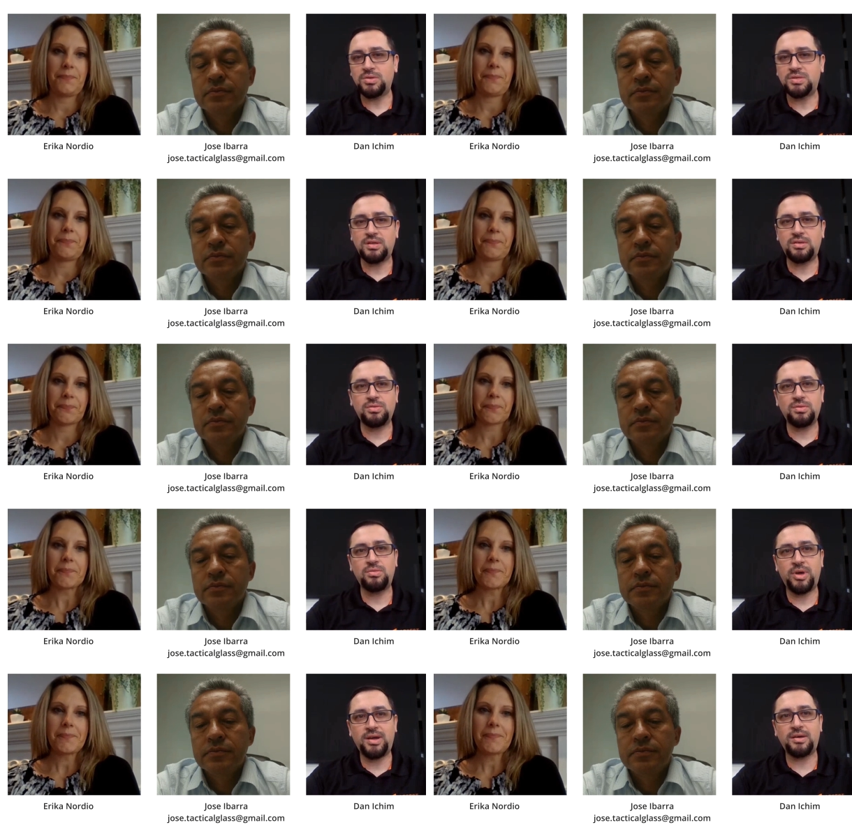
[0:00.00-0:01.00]
Speaker 1: uh, Jose
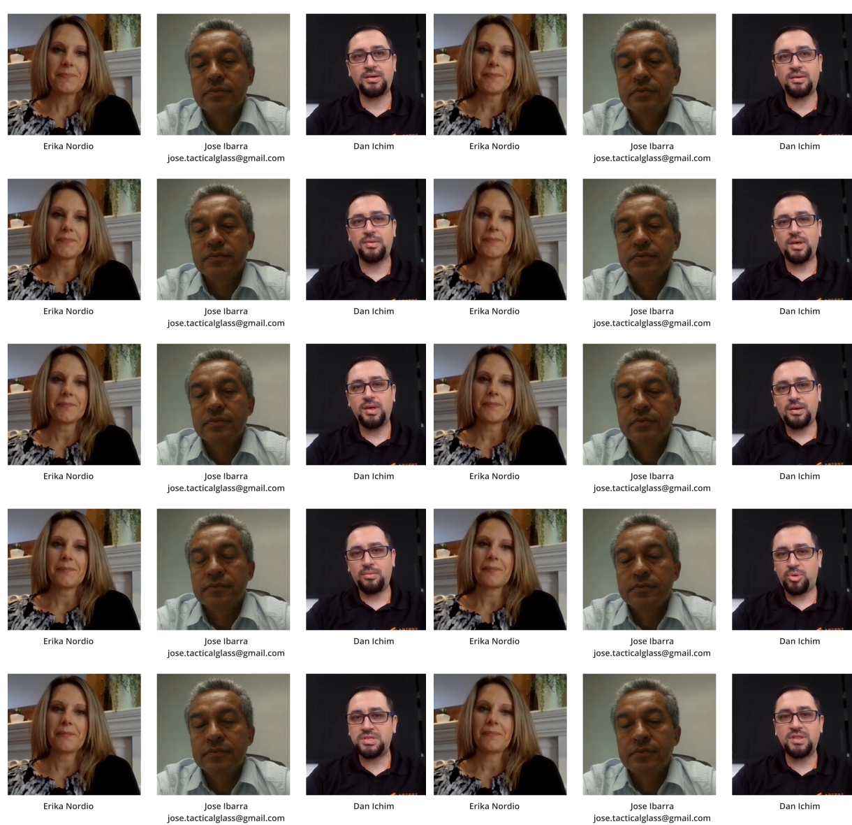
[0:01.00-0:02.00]
to make a
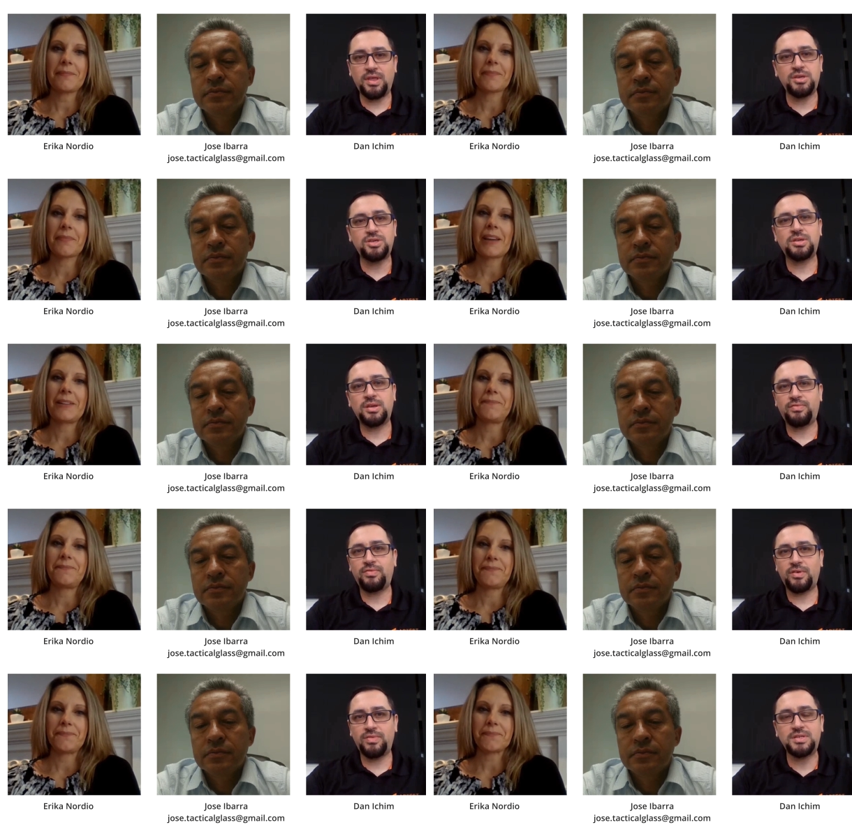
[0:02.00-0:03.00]
presentation
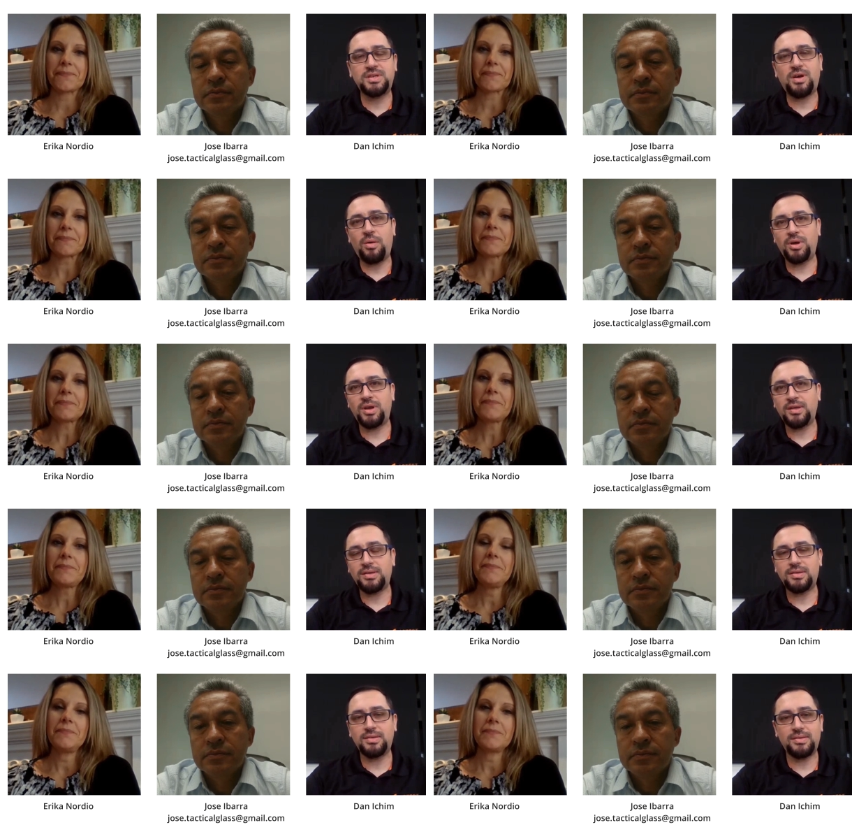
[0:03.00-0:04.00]
of, of this company.
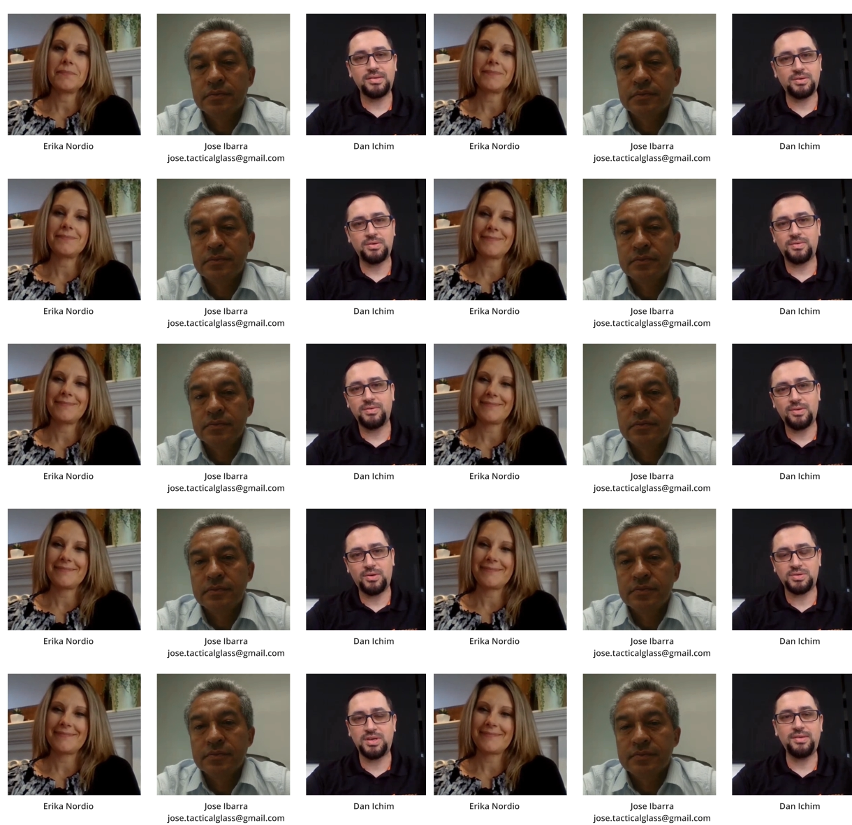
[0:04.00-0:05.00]
So,
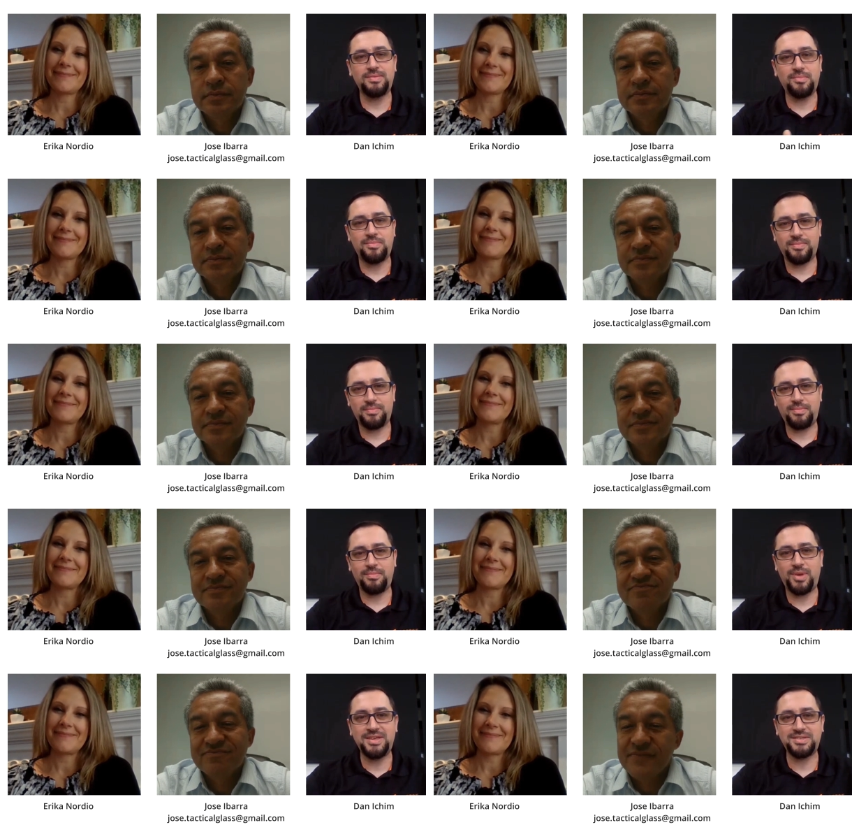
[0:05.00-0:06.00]
Jose,
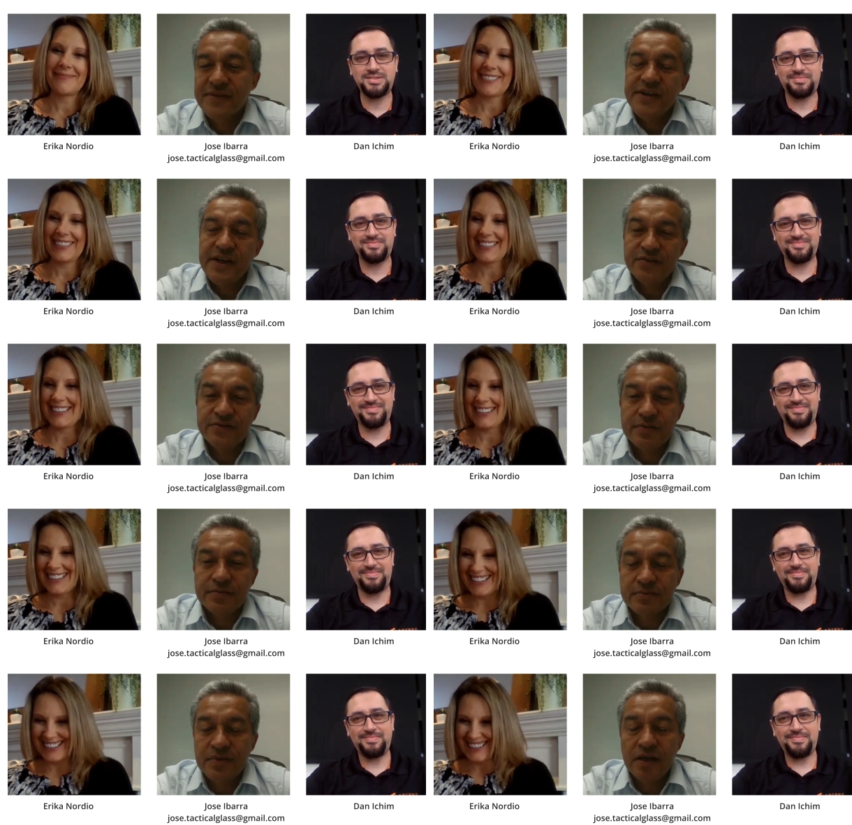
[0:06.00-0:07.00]
Speaker 2: please. Yes.
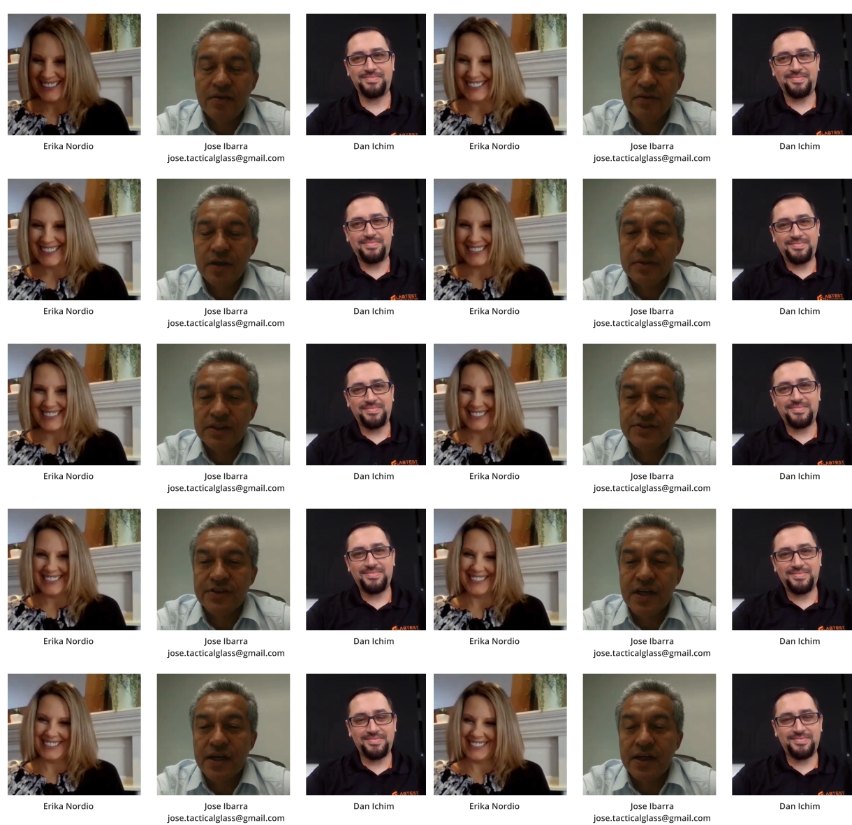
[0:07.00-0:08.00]
Thank you very much,
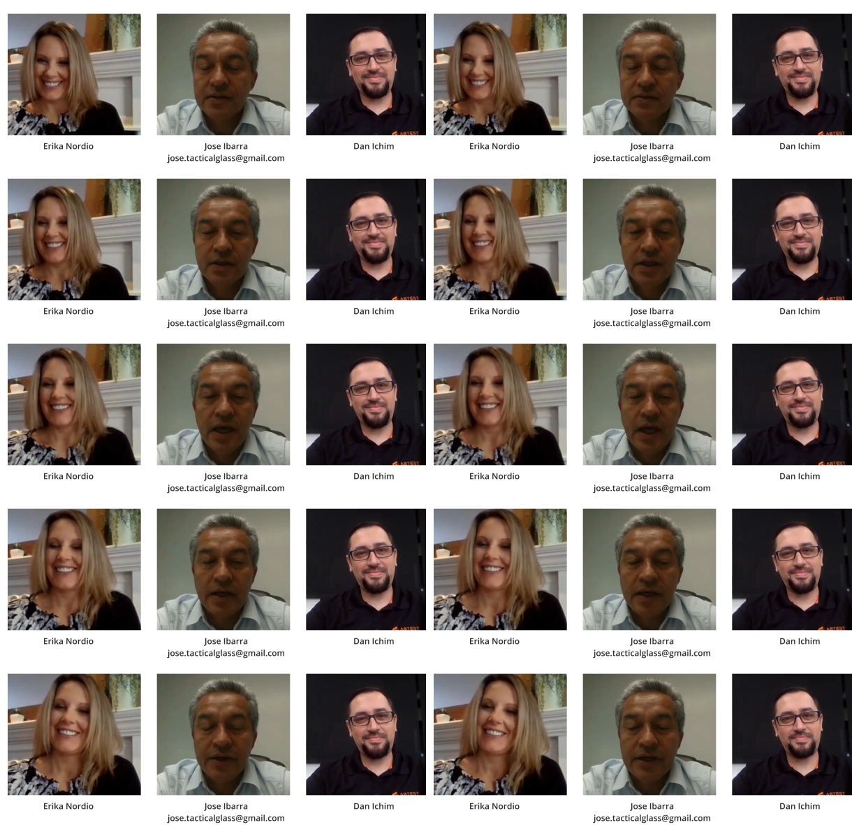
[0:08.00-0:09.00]
Dan. And
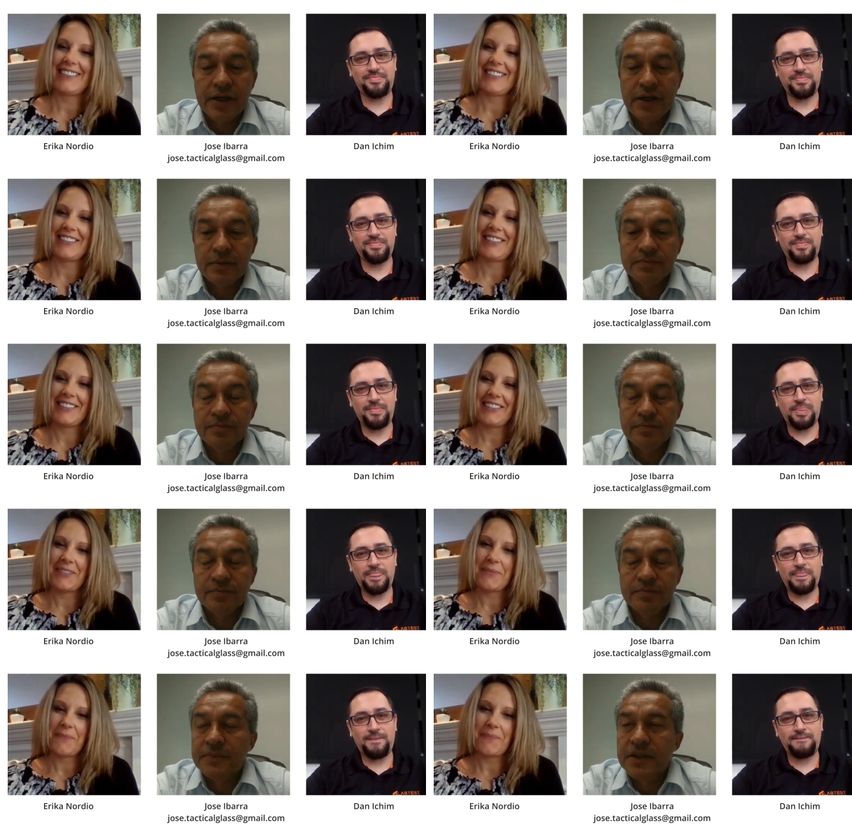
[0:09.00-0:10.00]
and Eric. Um,
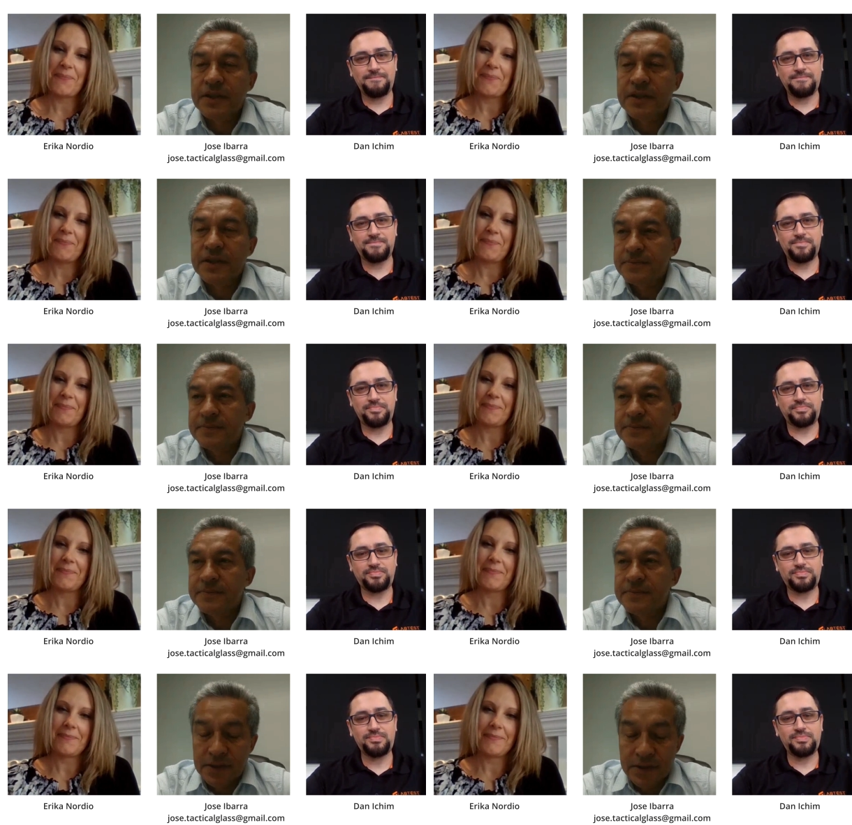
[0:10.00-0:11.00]
yeah,
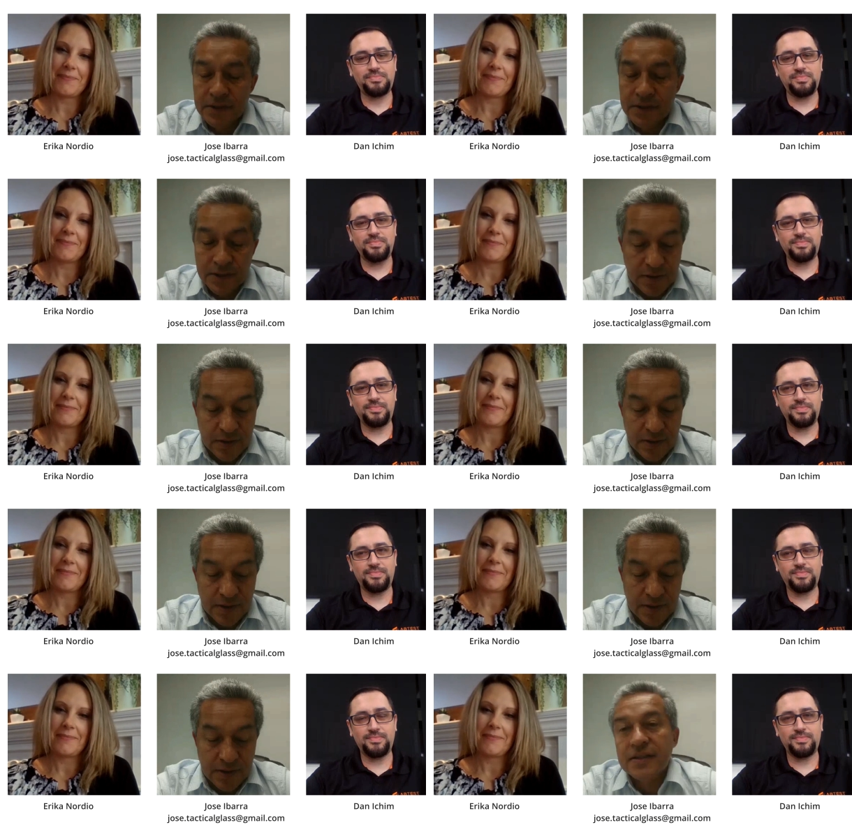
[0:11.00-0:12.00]
um, uh,